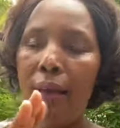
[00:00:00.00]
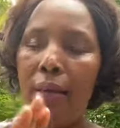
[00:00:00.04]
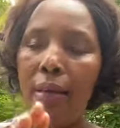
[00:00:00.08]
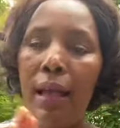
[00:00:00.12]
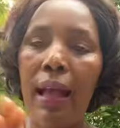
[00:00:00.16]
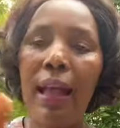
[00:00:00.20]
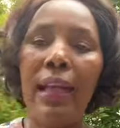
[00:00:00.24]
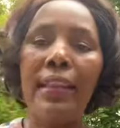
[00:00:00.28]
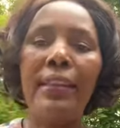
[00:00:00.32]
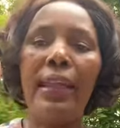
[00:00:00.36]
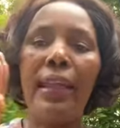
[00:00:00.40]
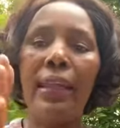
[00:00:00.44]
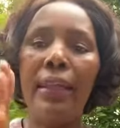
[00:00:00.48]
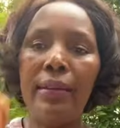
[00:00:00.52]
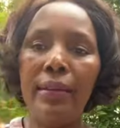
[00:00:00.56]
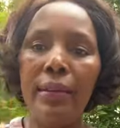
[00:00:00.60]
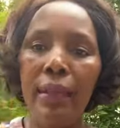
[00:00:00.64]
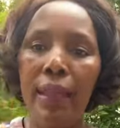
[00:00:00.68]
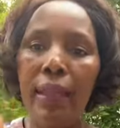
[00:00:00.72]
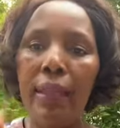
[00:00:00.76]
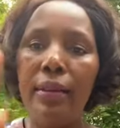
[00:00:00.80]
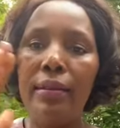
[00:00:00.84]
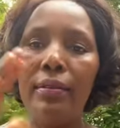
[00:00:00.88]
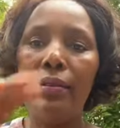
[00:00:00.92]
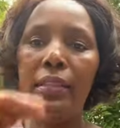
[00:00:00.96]
and, and,
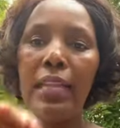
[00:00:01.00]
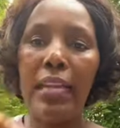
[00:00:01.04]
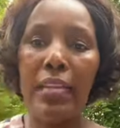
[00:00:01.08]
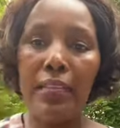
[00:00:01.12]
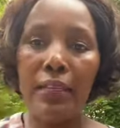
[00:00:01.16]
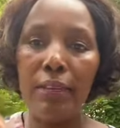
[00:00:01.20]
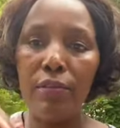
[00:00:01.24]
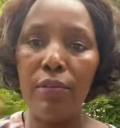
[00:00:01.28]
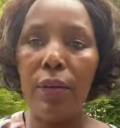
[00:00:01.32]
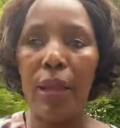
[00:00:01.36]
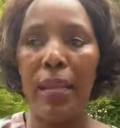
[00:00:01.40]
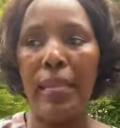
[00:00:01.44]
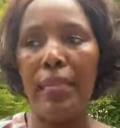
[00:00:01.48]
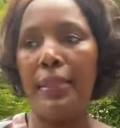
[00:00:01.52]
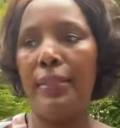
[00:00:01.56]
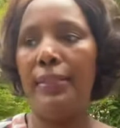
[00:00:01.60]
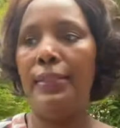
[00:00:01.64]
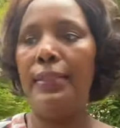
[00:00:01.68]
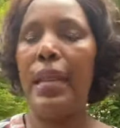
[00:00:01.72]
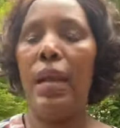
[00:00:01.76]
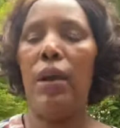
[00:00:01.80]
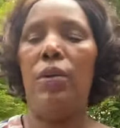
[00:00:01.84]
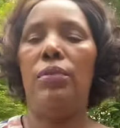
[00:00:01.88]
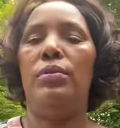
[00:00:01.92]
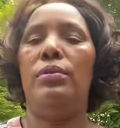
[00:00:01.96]
and then write it
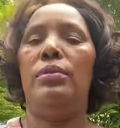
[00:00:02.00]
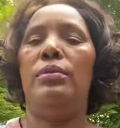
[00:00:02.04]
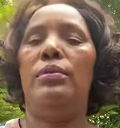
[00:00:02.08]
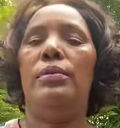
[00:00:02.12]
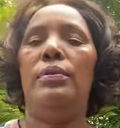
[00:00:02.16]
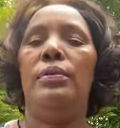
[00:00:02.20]
down